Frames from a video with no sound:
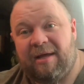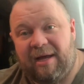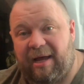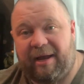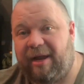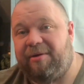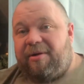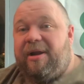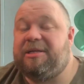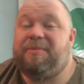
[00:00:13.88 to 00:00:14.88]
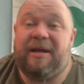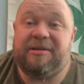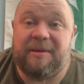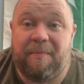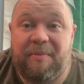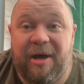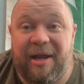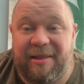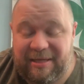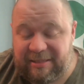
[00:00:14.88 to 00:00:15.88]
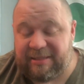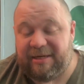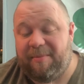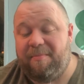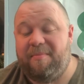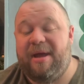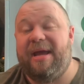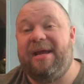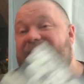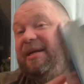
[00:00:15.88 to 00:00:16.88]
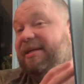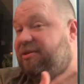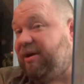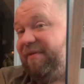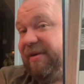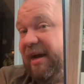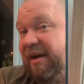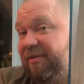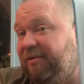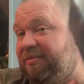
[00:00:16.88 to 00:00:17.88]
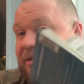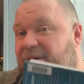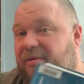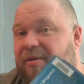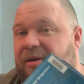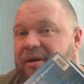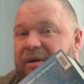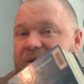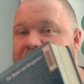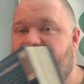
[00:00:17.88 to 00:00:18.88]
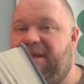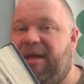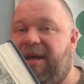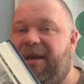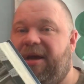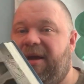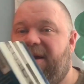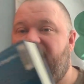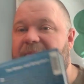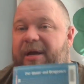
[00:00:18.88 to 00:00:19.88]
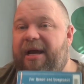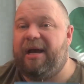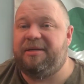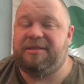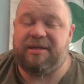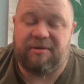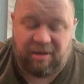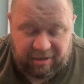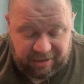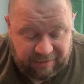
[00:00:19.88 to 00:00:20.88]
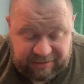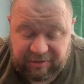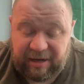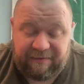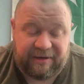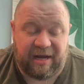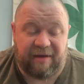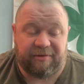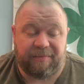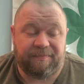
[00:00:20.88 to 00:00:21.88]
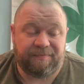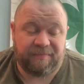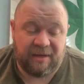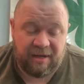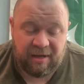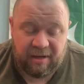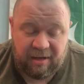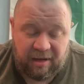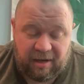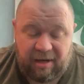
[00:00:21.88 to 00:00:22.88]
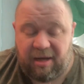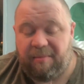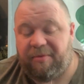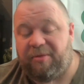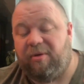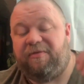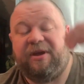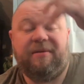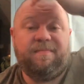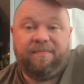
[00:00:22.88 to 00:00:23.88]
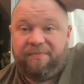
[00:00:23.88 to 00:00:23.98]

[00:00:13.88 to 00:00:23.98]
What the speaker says: I don't know how to pronounce it, but this is an amazing, it's a graphic novel, so don't be like, oh my gosh, it's so long. No, it's a graphic novel. Thorfinn